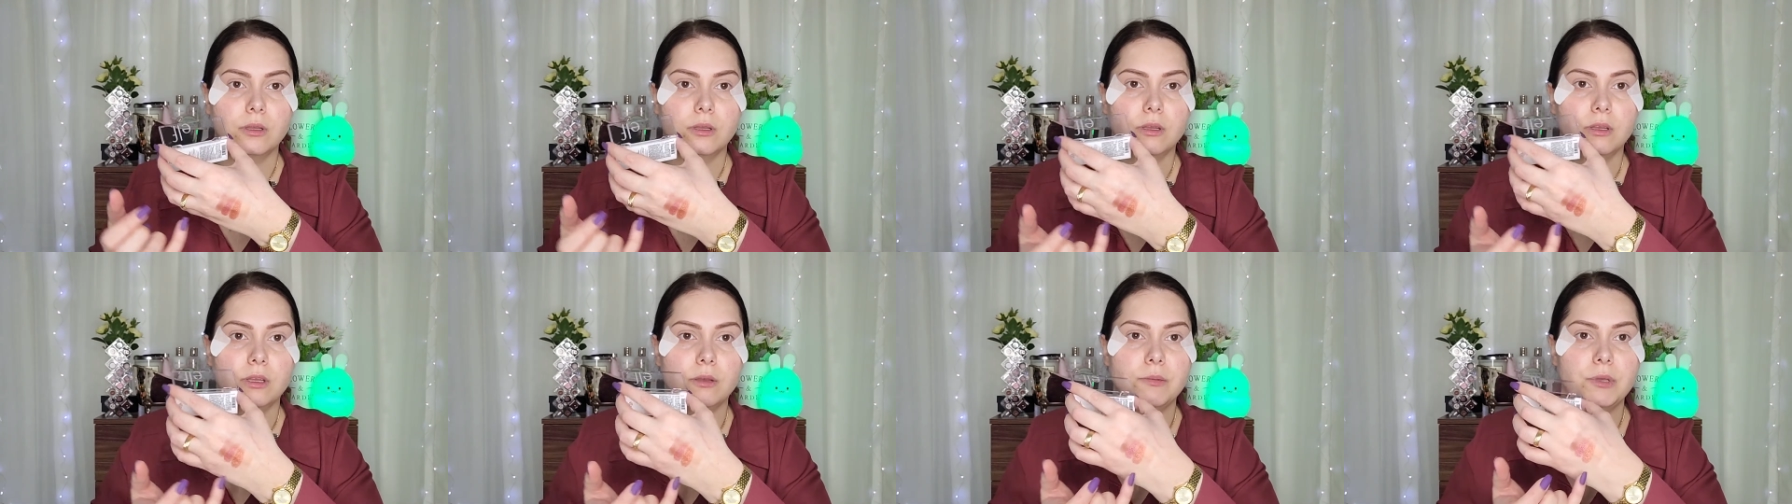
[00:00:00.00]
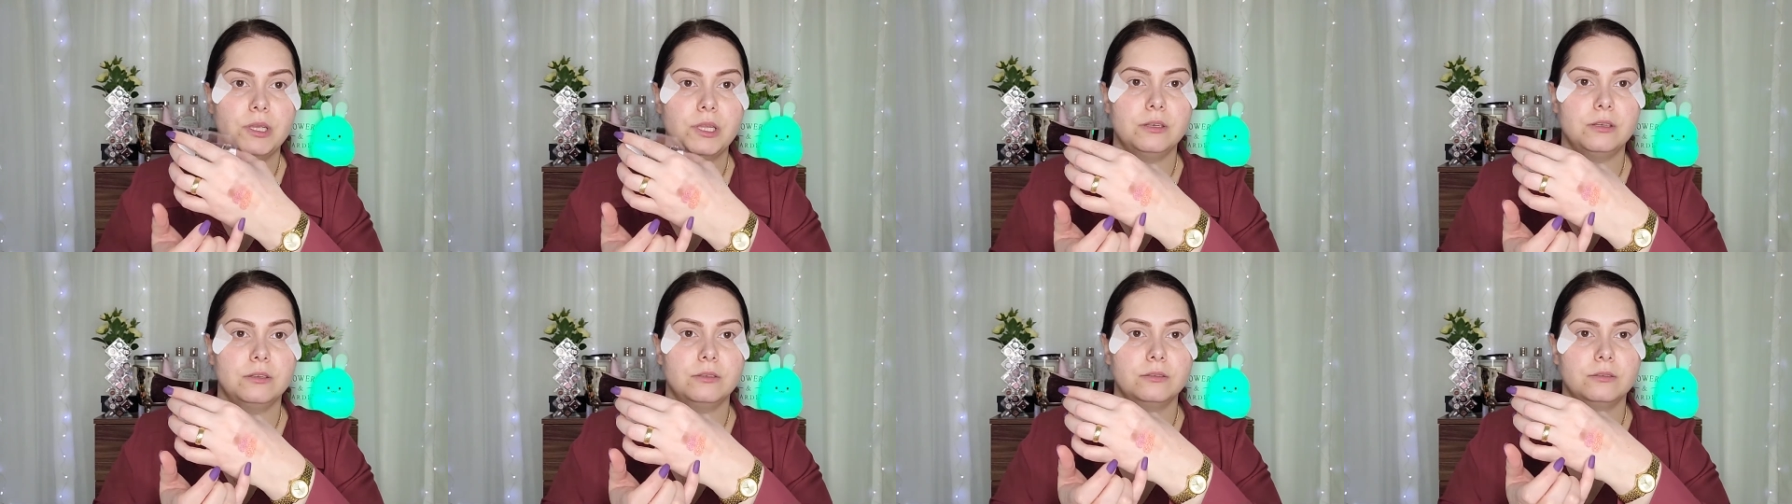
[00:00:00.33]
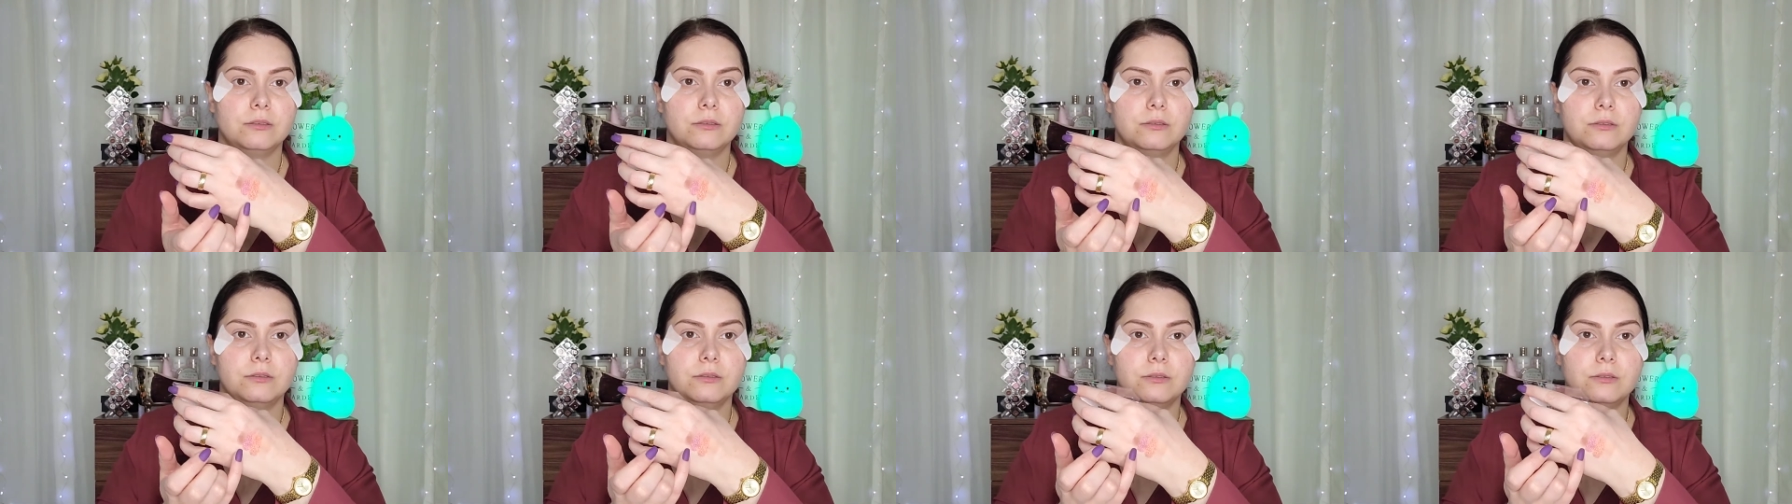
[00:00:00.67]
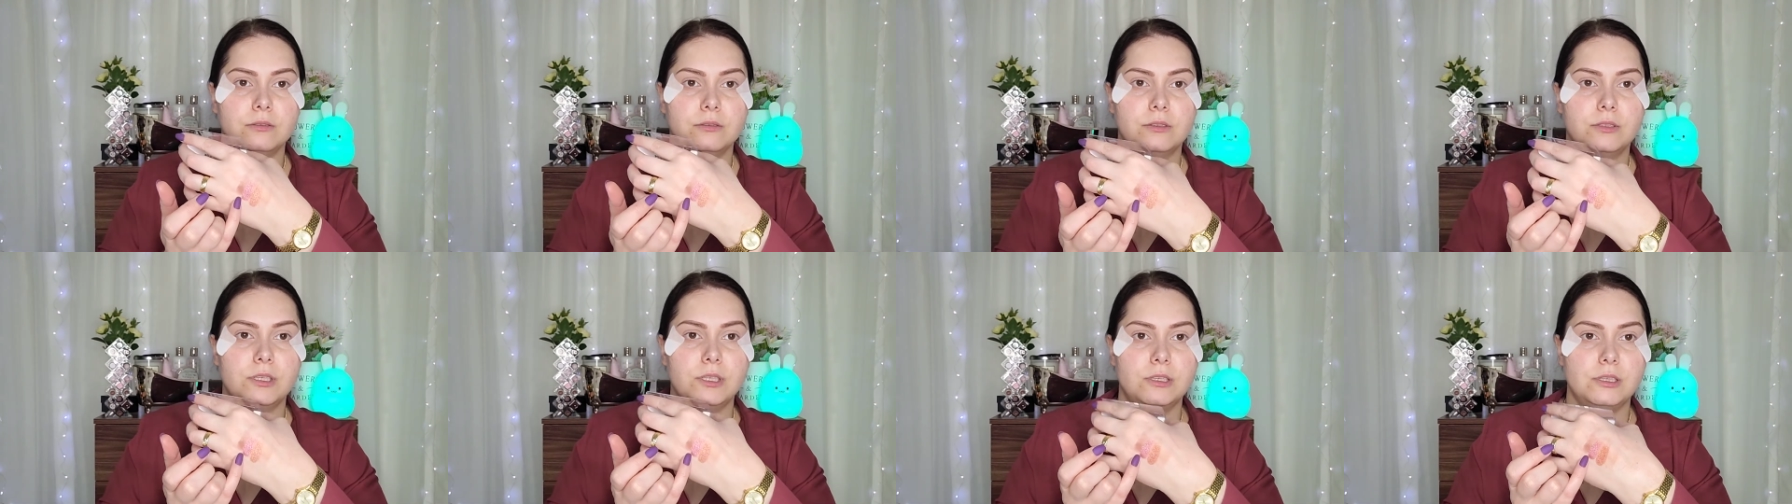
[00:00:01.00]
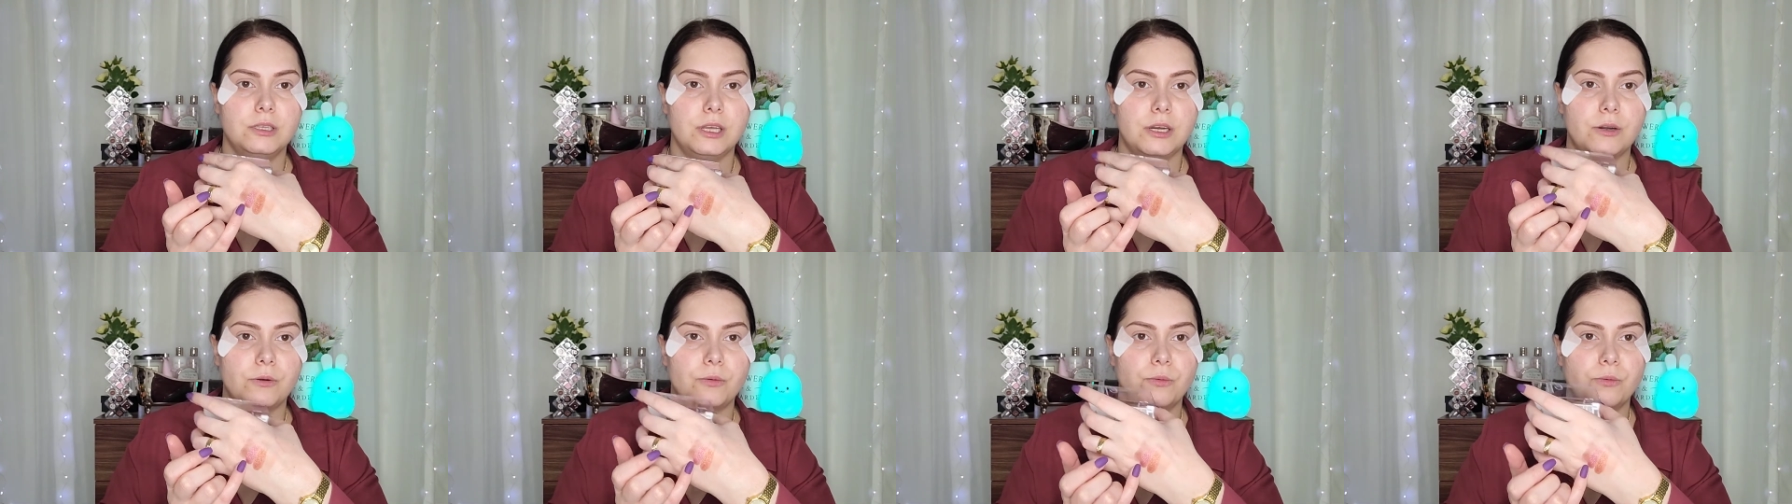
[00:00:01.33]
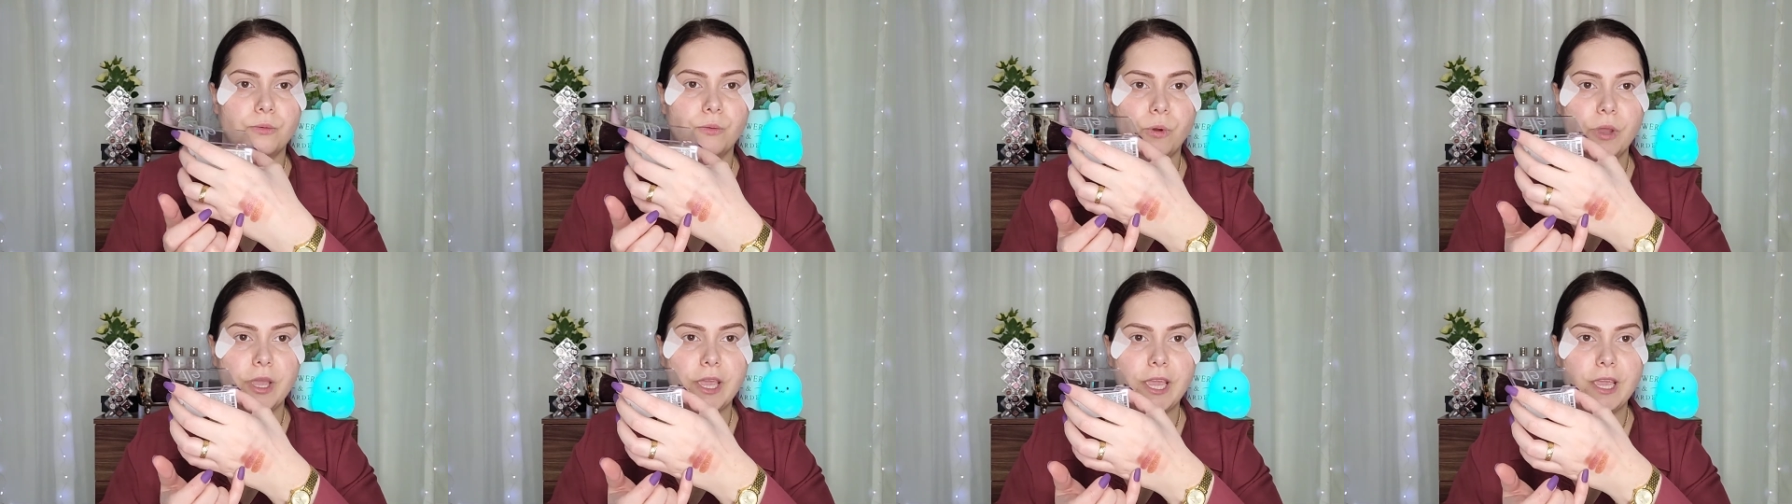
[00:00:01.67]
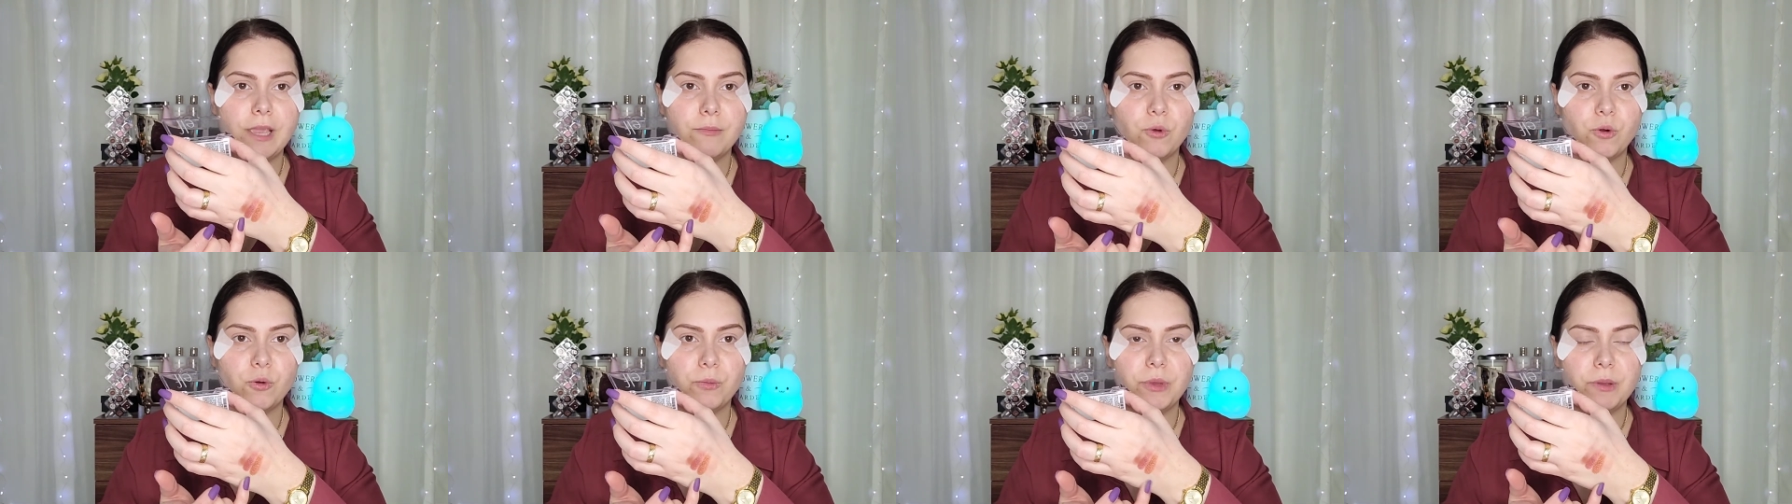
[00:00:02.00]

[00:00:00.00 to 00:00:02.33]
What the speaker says: I mean, these are way more